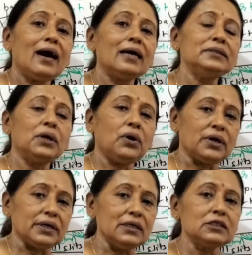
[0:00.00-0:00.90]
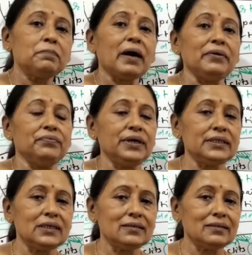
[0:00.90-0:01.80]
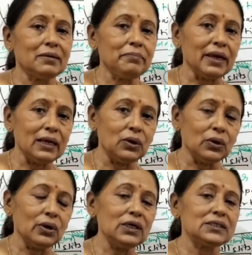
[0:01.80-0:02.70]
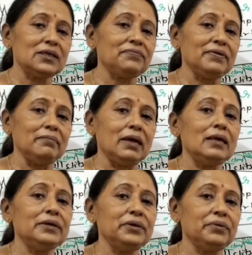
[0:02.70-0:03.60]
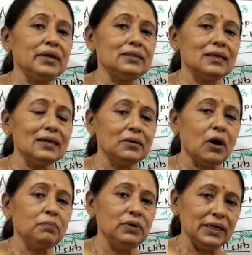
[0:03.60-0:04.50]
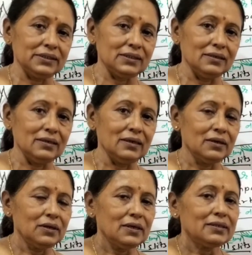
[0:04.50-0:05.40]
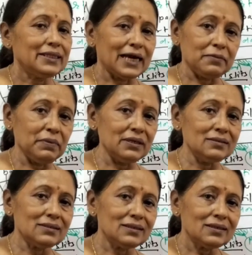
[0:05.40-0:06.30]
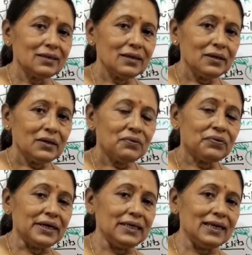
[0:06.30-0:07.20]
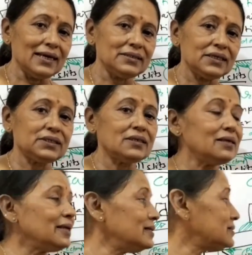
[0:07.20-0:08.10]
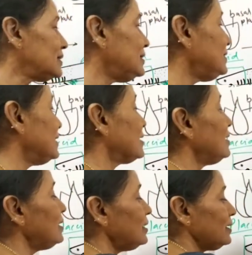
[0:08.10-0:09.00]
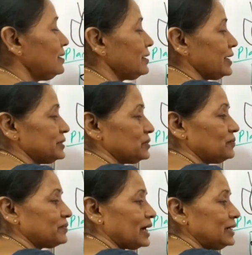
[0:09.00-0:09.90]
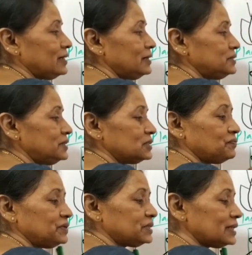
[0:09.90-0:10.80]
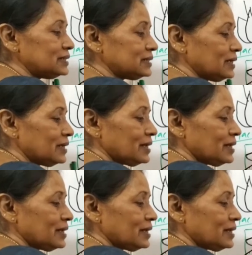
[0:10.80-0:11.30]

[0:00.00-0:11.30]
are the organs by which the male holds the female during the copulation. That means fertilization is internal in case of cartilaginous fishes